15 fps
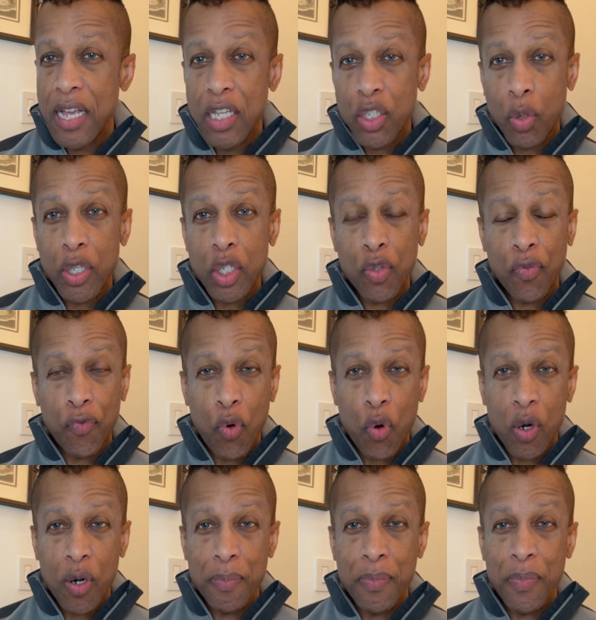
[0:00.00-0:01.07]
So this
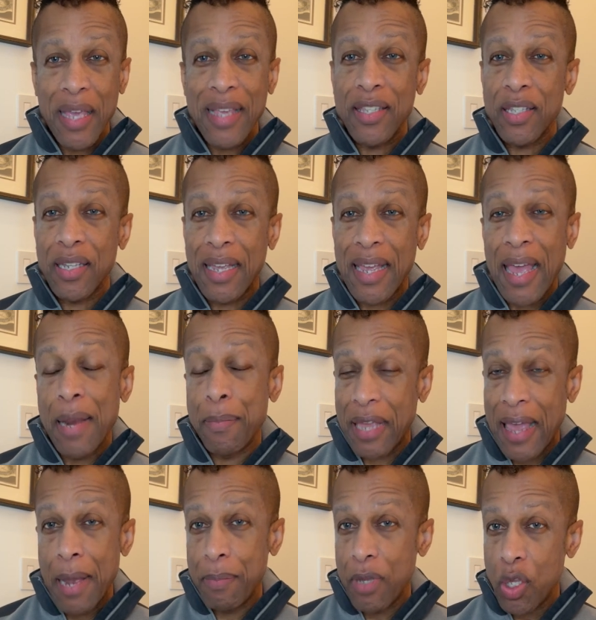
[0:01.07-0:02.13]
form
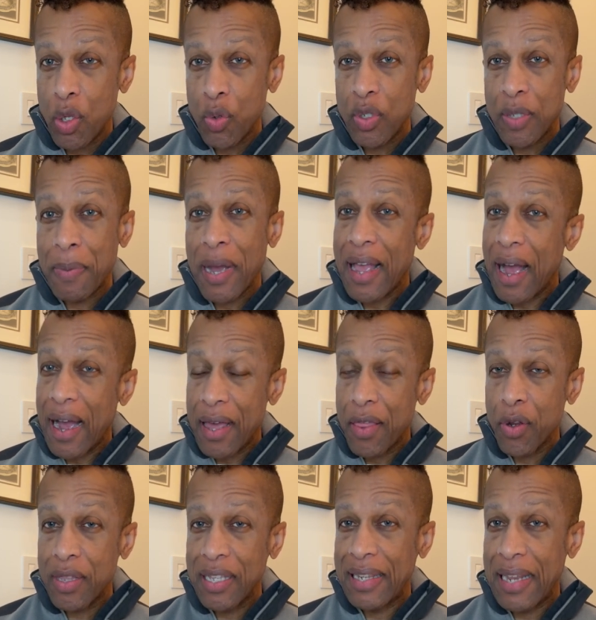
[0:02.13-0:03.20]
can be used by
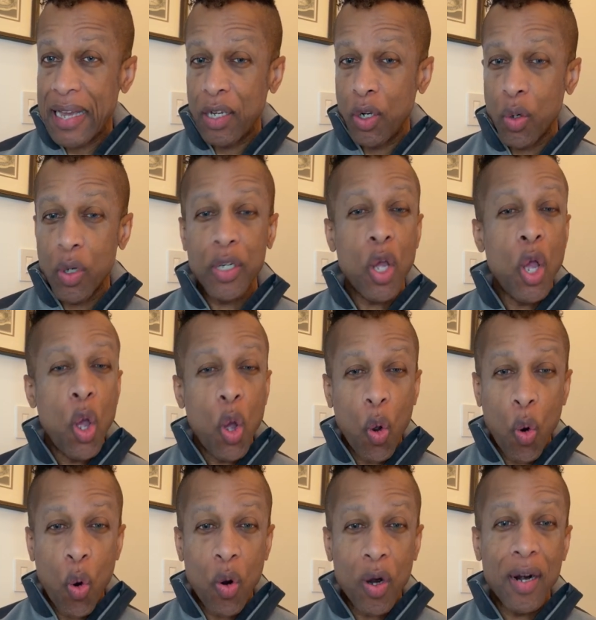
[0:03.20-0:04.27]
either the landlord
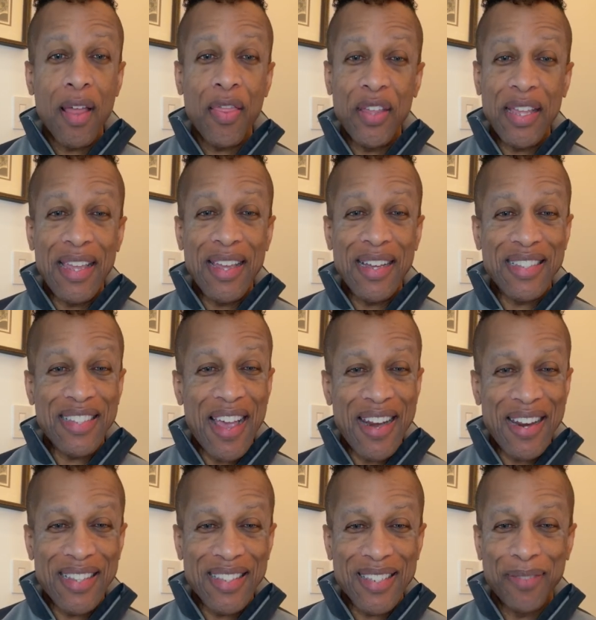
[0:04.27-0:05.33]
or the
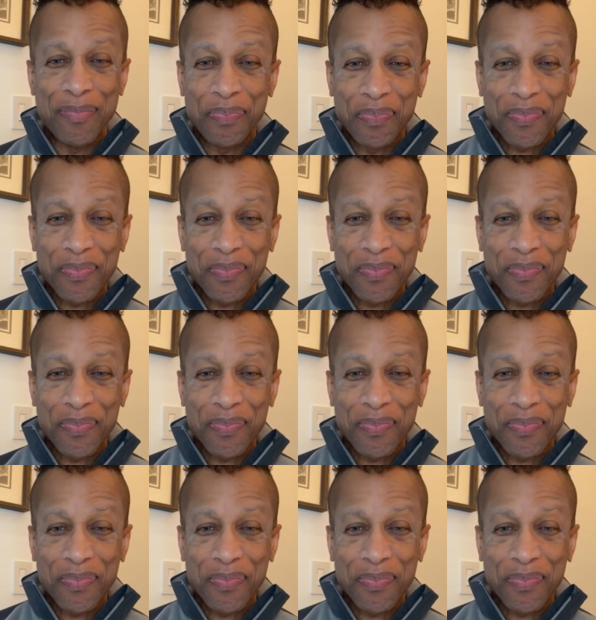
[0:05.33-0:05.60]
tenant.